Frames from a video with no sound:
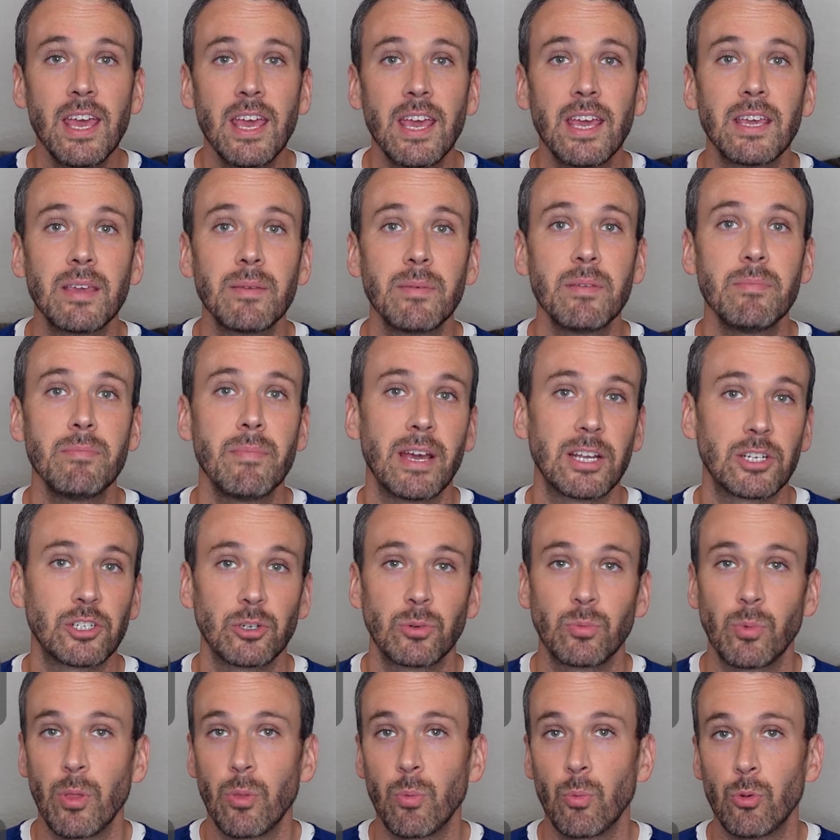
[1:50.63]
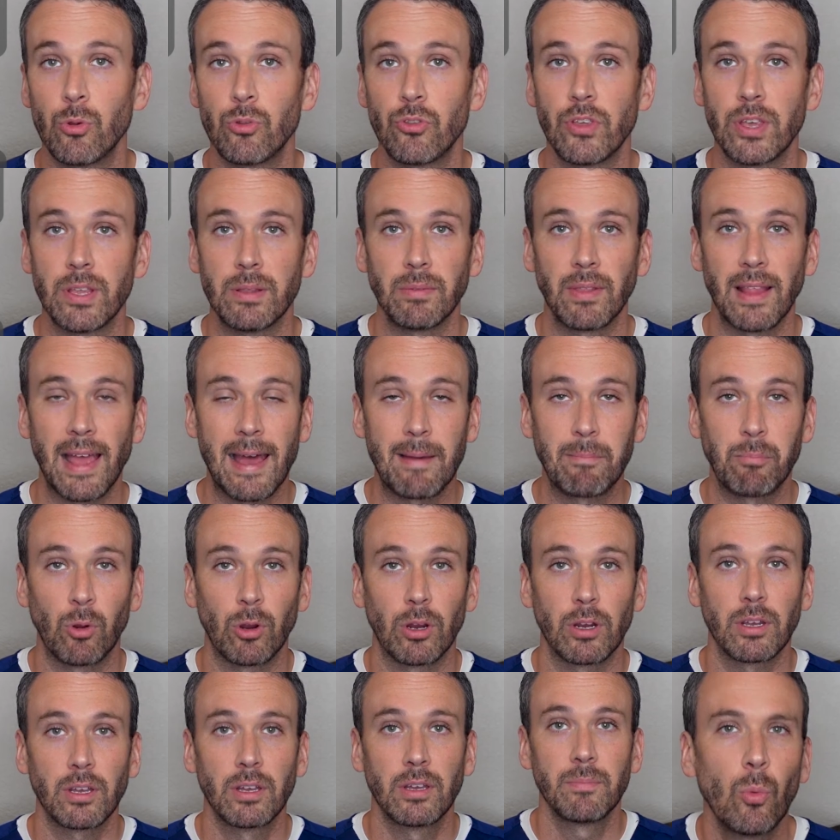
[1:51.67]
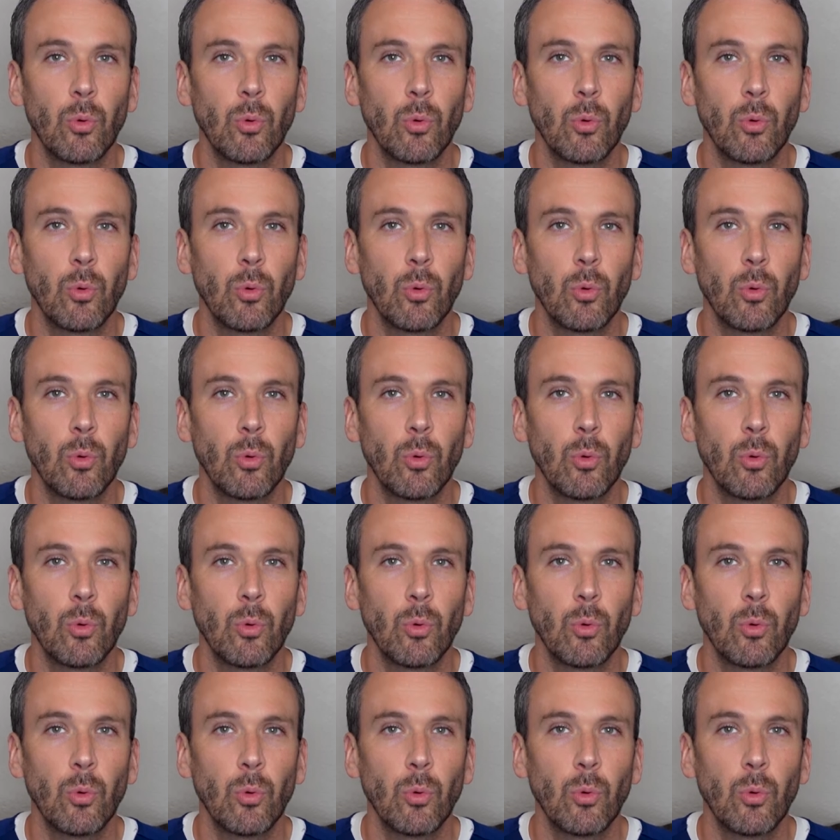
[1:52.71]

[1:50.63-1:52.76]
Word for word: and can be measured with routine lab work.